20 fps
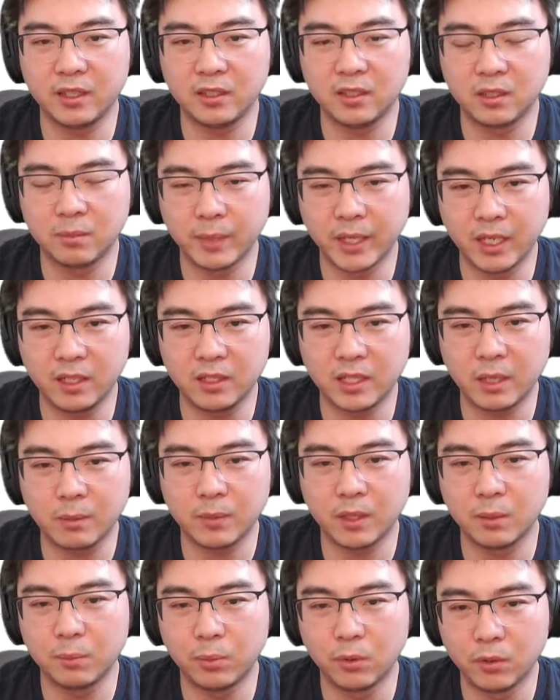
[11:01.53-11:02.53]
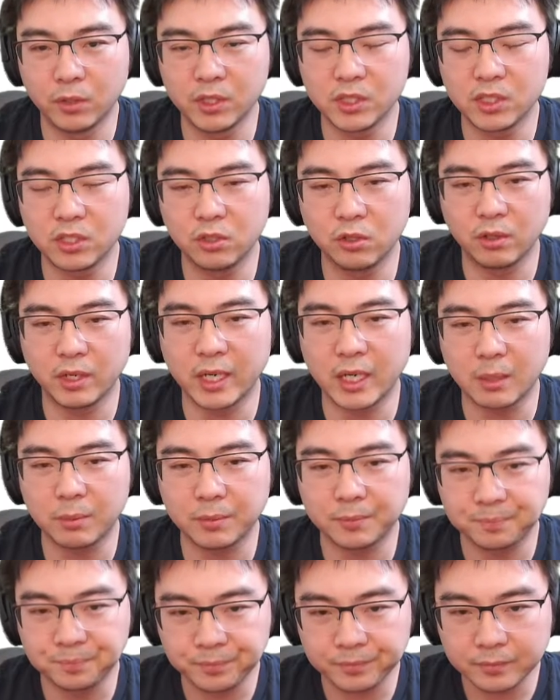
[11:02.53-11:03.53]
domain name that points to your app.
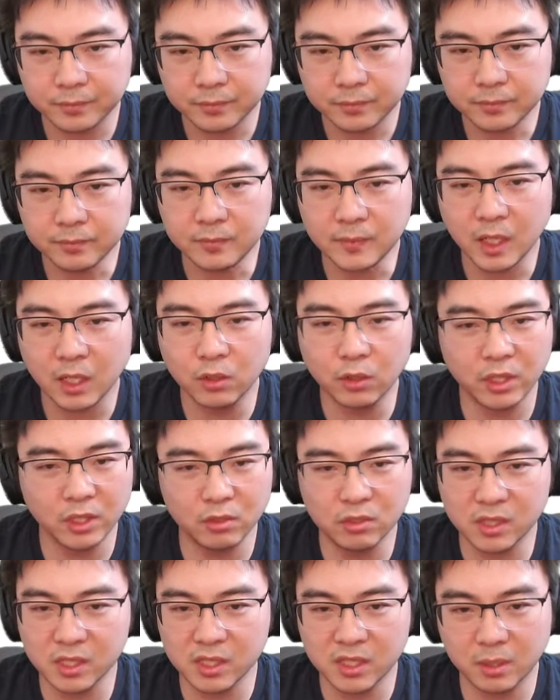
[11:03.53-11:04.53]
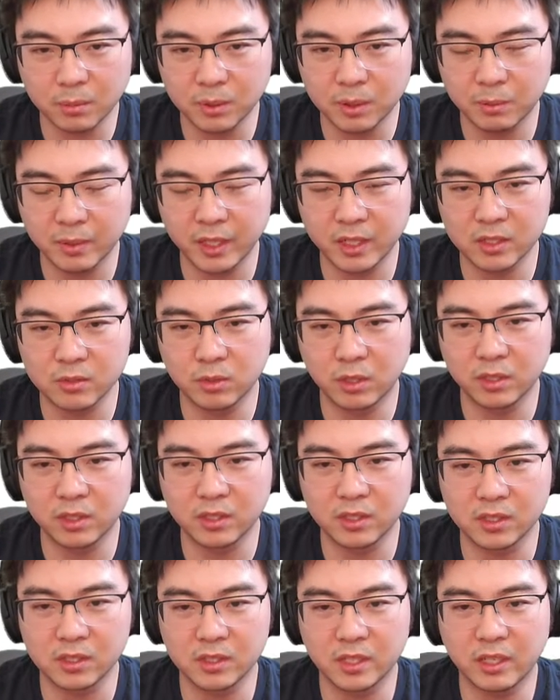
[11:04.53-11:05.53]
You can use a subdomain as well. It
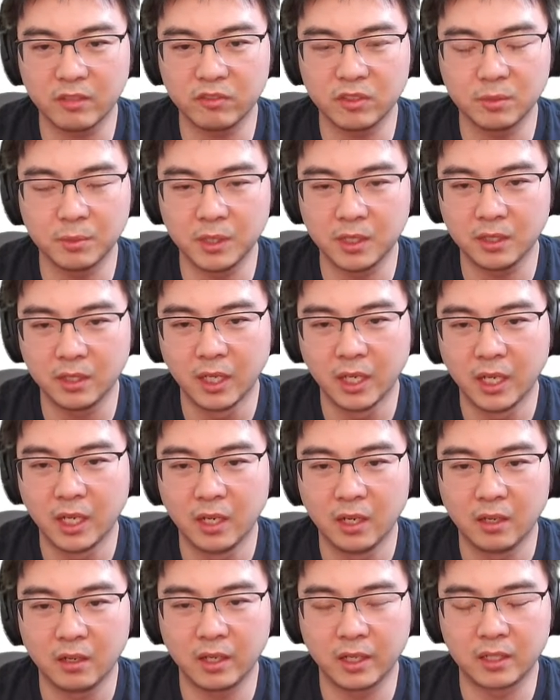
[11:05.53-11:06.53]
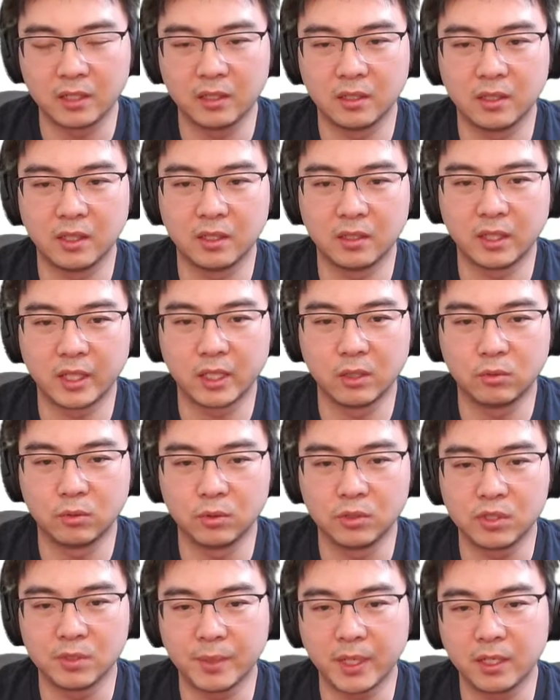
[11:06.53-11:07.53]
doesn't have to be like a
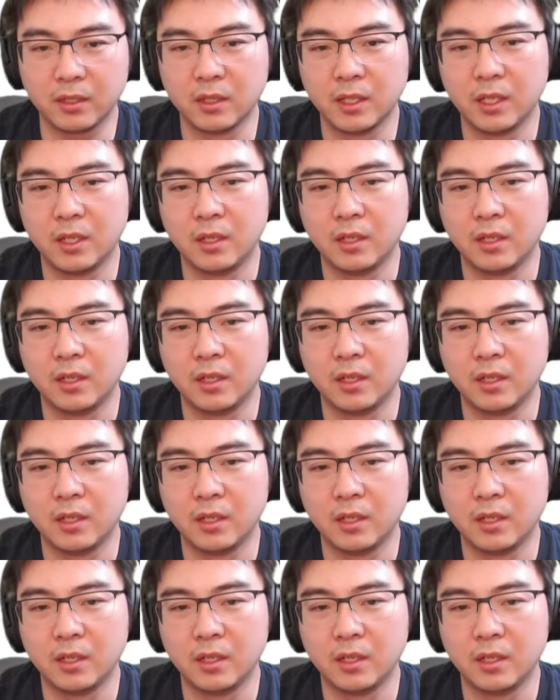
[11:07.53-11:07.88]
root domain.